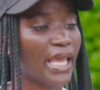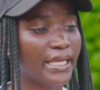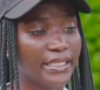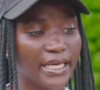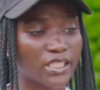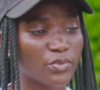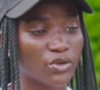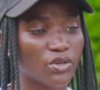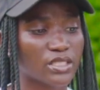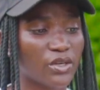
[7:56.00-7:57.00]
Yet,
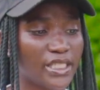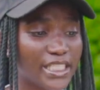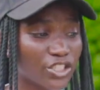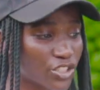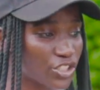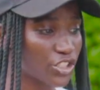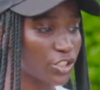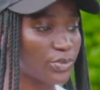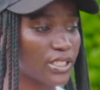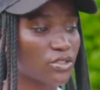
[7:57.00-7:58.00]
because our
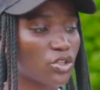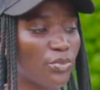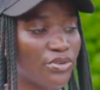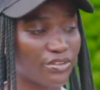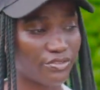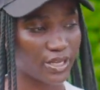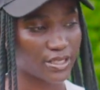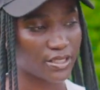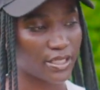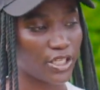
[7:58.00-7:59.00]
relationship is
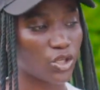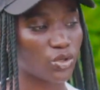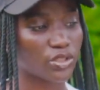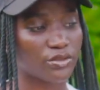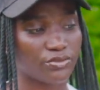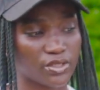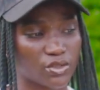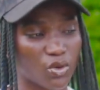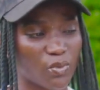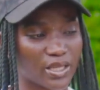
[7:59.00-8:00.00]
obviously not a
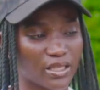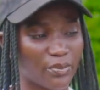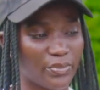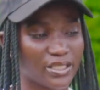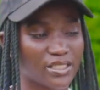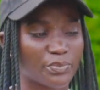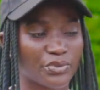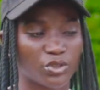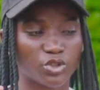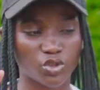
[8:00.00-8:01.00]
physical matter but
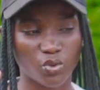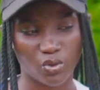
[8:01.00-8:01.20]
spiritual